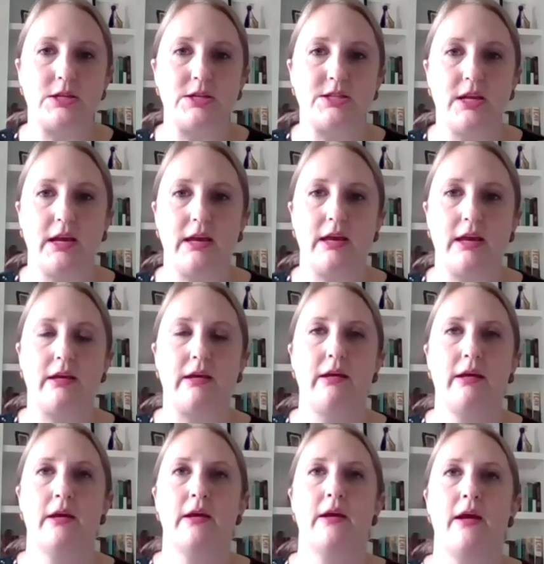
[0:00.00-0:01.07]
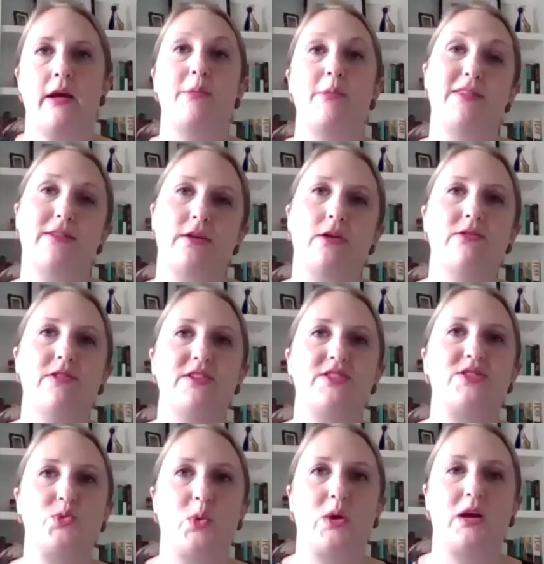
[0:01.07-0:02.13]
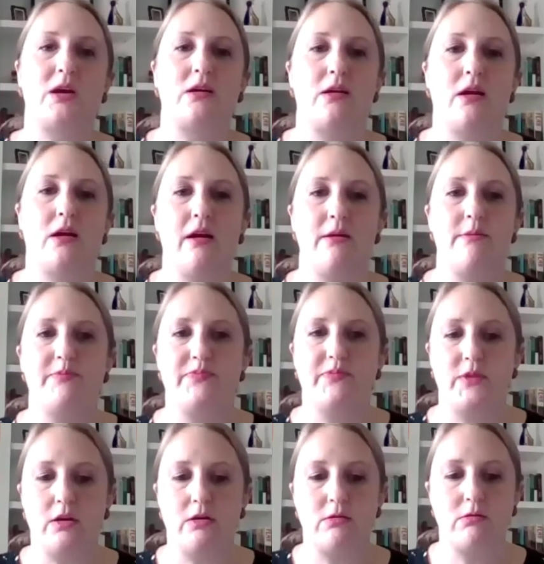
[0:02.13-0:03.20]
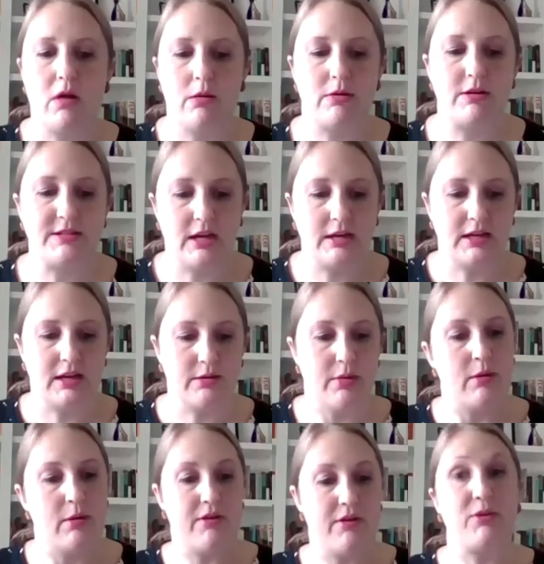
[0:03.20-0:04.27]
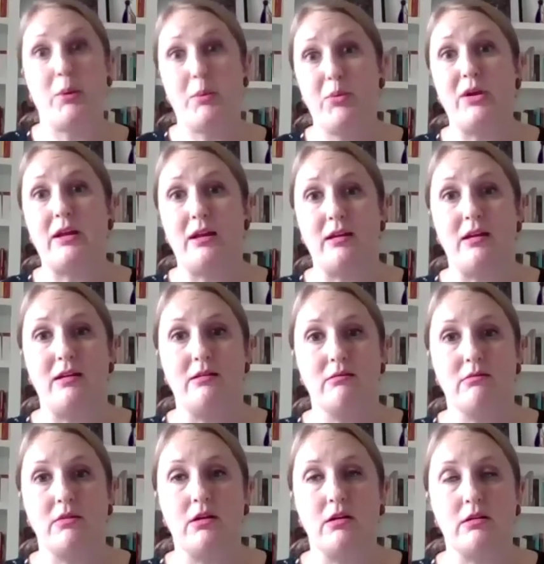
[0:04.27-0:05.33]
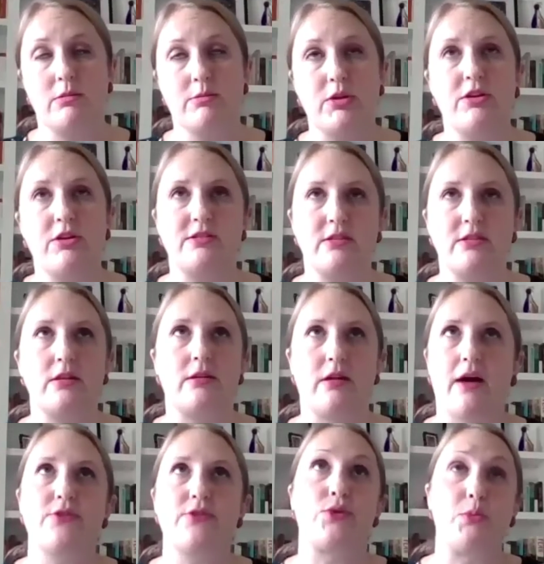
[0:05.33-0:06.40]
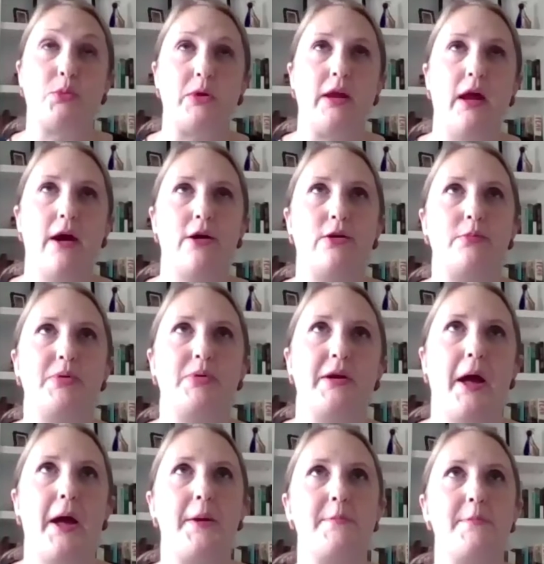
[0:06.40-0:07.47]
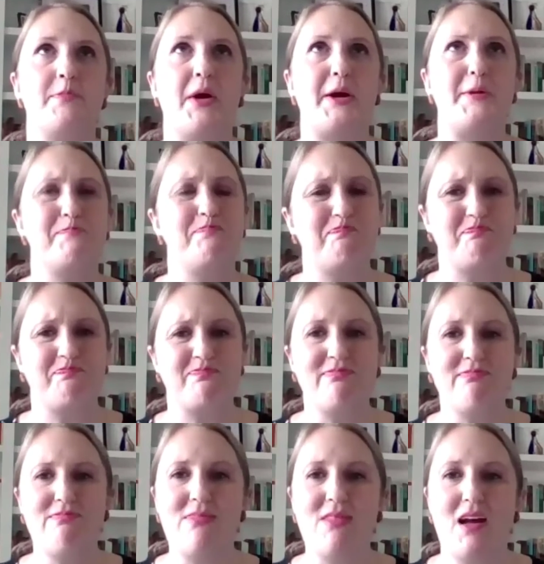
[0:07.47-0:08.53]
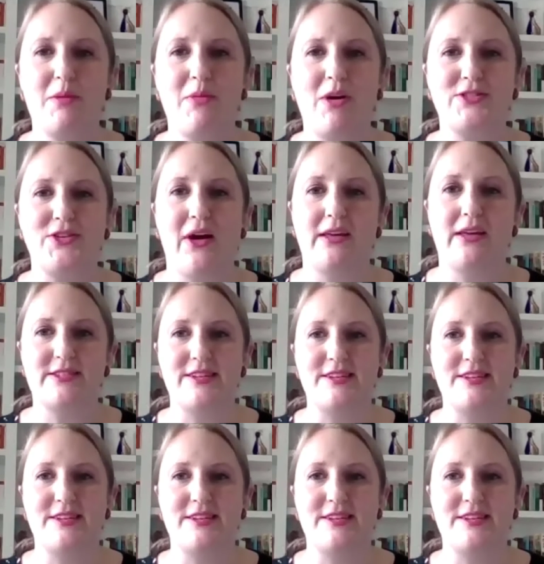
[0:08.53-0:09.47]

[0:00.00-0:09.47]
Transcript: are saying. And this is where Robert's idea about everyone bringing their computers into the classroom would help. But I'm also hesitant